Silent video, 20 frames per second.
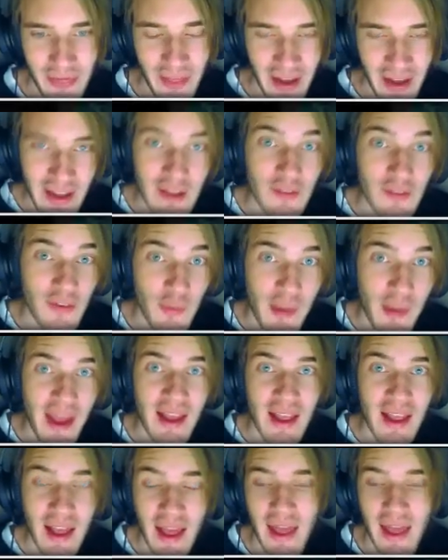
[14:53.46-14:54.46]
thank you for
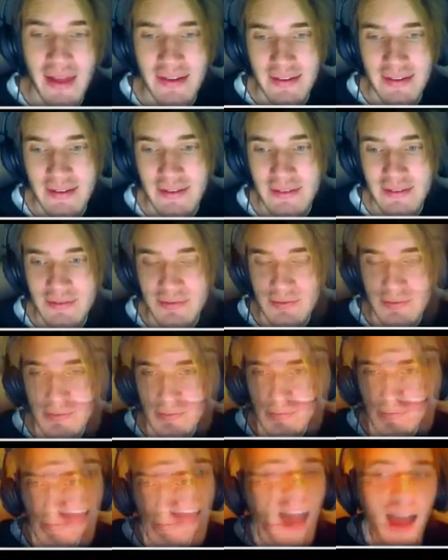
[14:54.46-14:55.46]
making it.
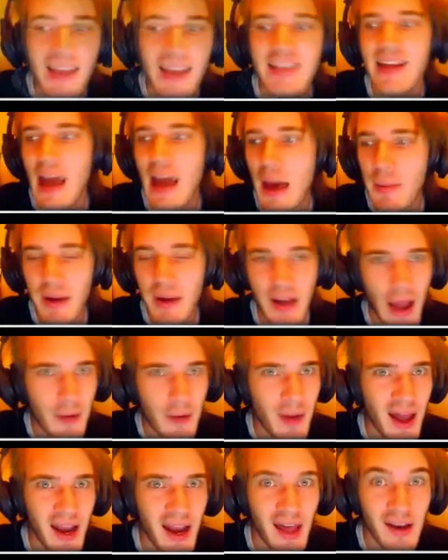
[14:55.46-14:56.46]
God damn it, I
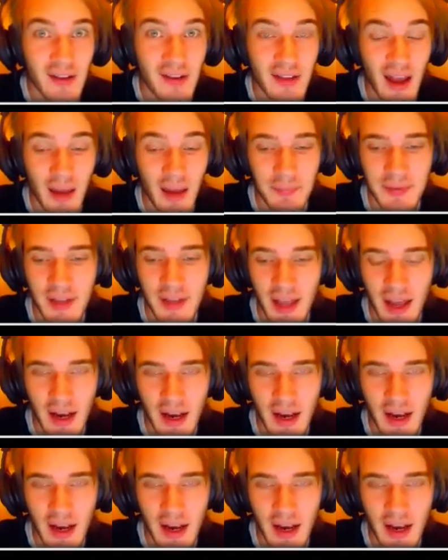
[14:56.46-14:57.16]
ran out of time again.